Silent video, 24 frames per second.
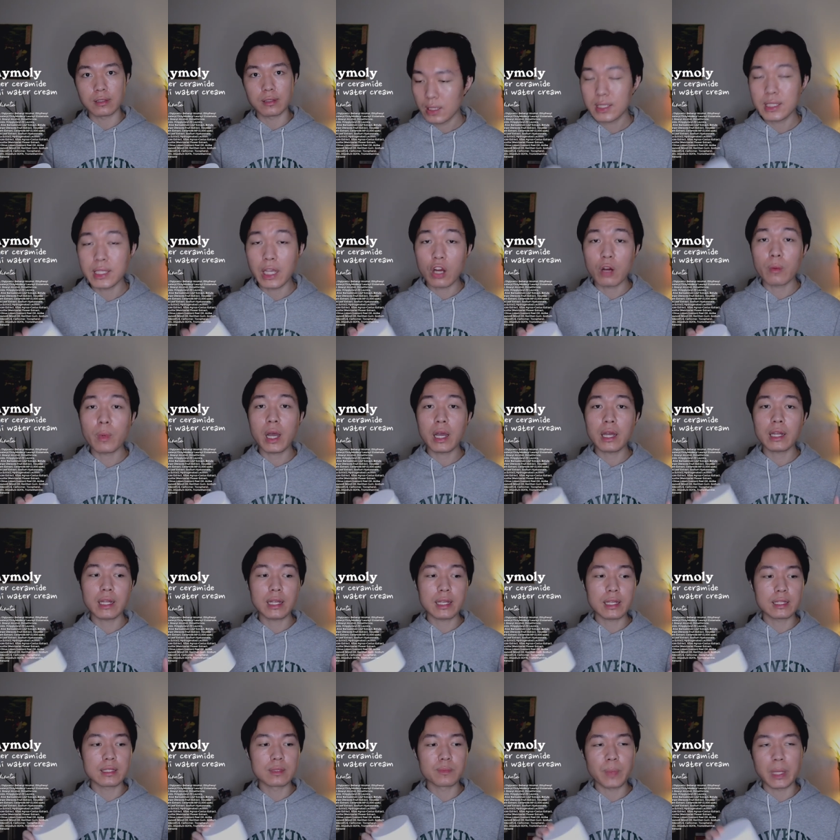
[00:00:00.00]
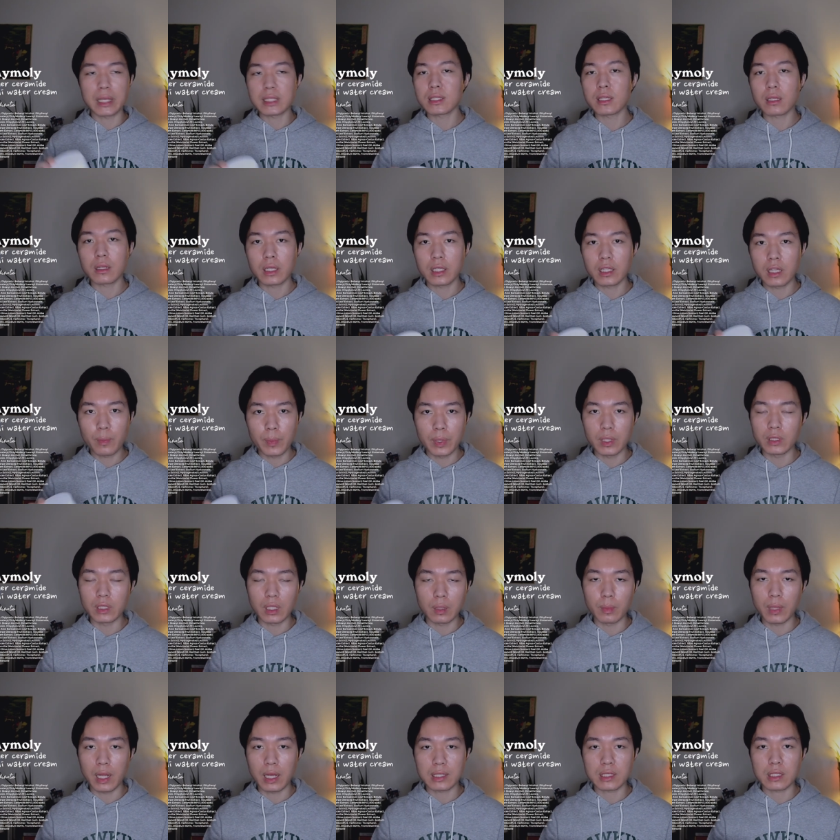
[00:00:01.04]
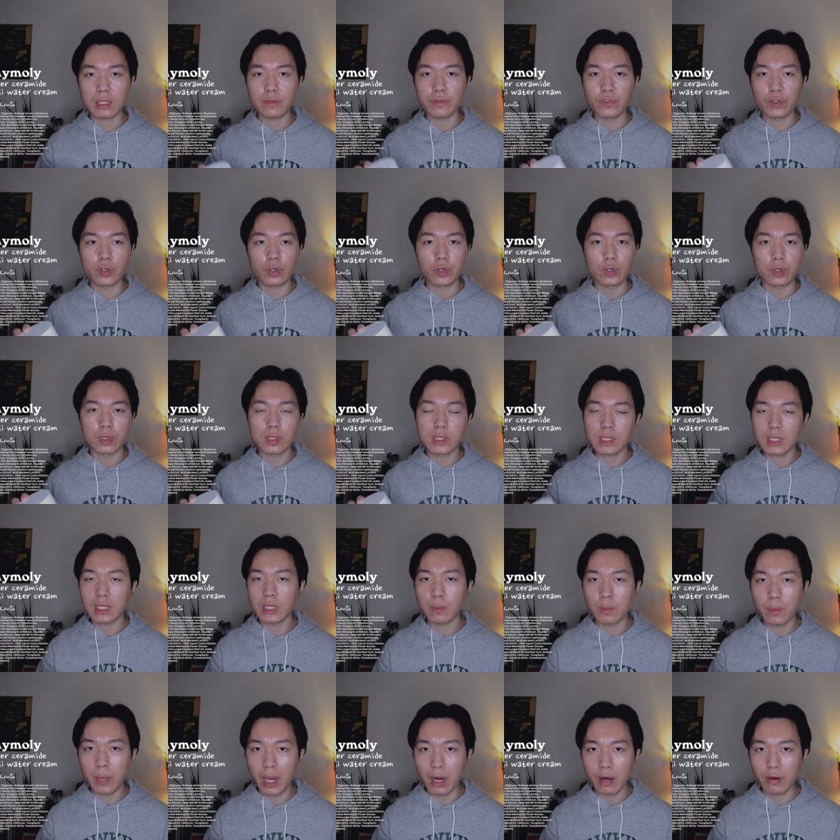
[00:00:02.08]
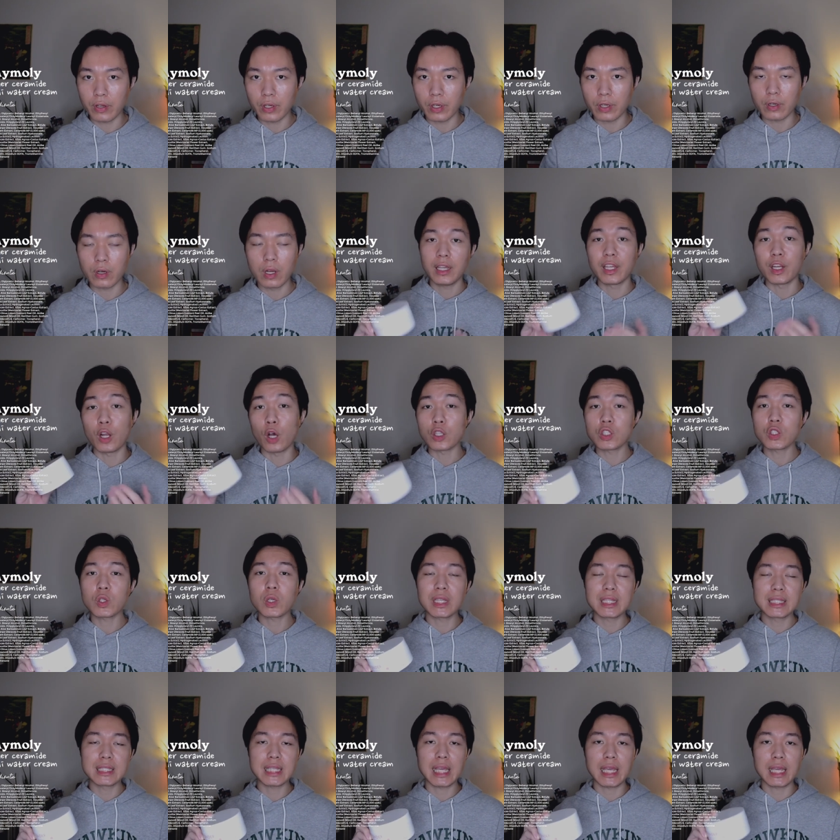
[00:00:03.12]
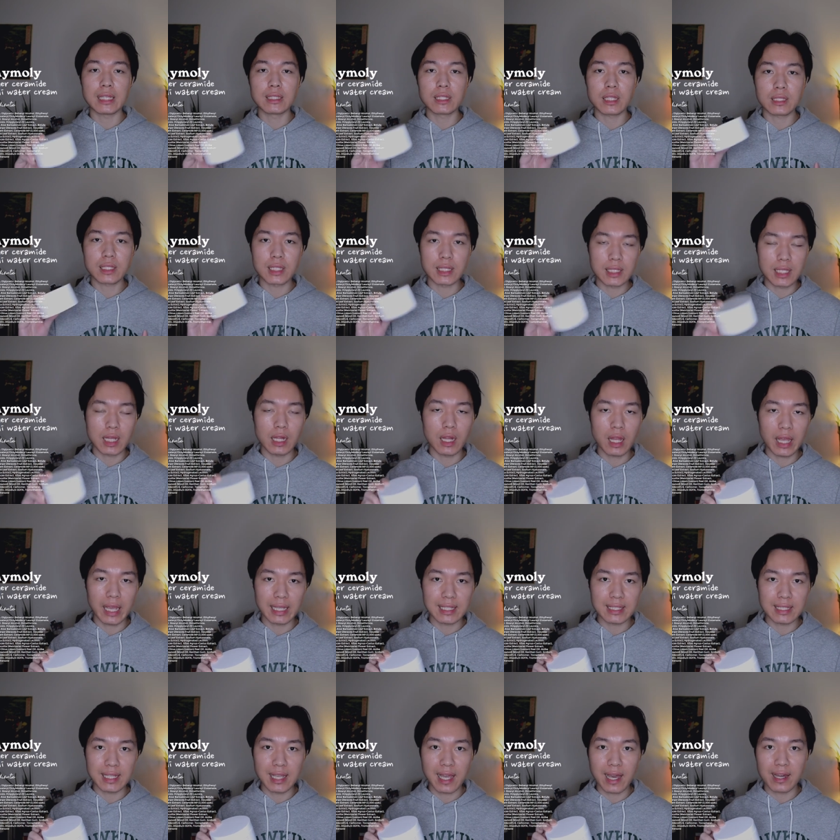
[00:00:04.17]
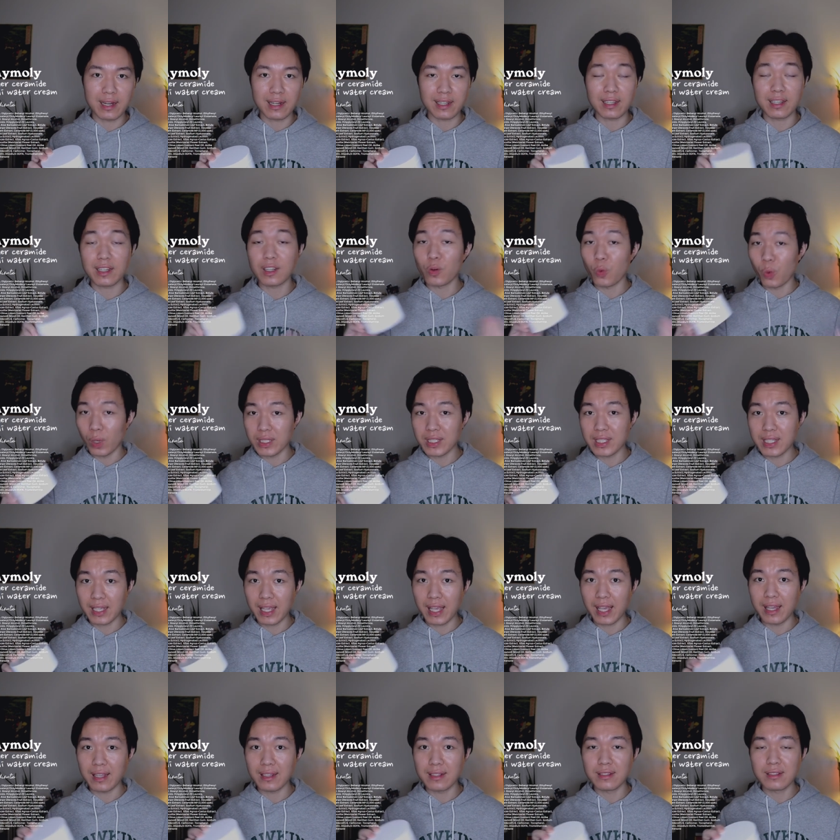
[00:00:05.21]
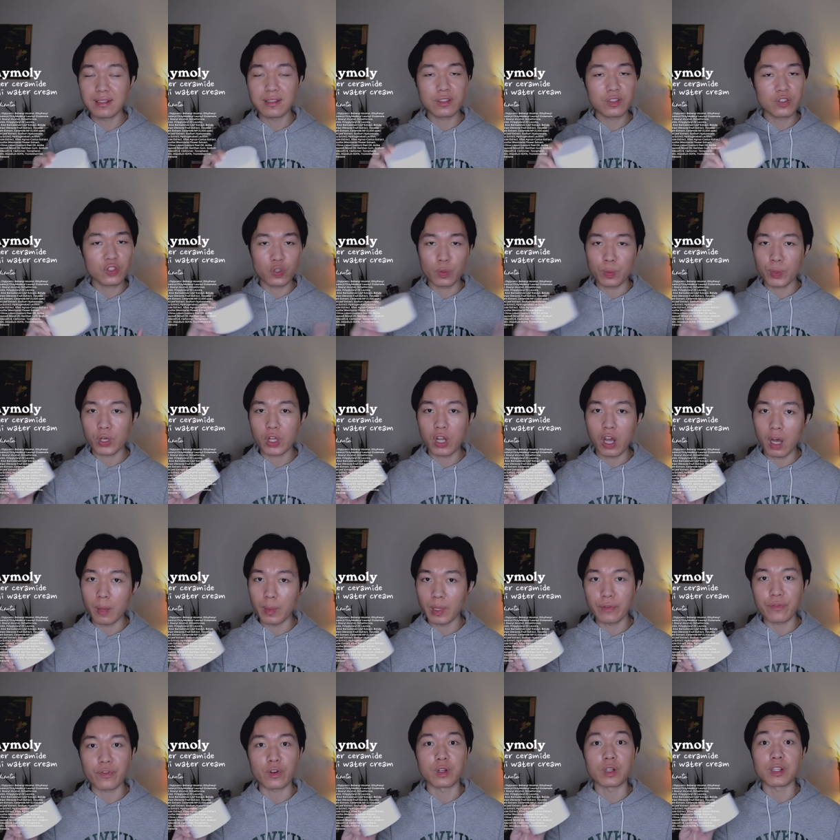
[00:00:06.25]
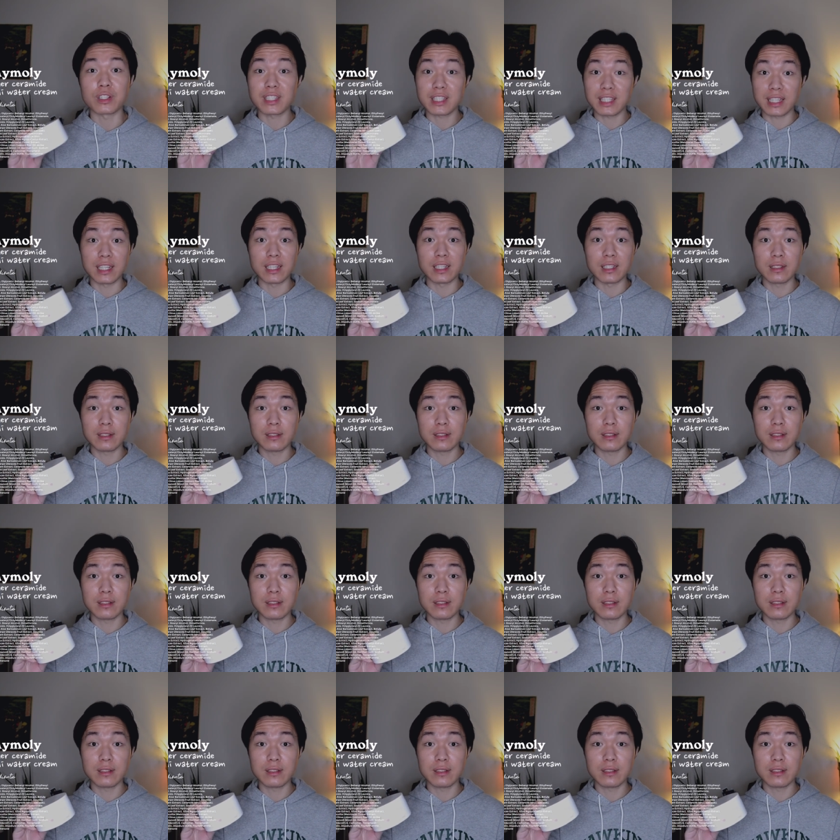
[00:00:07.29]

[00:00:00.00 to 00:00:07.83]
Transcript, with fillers: Ceramide is basically the building blocks of your skin barrier. It also contains Centella Asiatica, once again, super calming for your skin.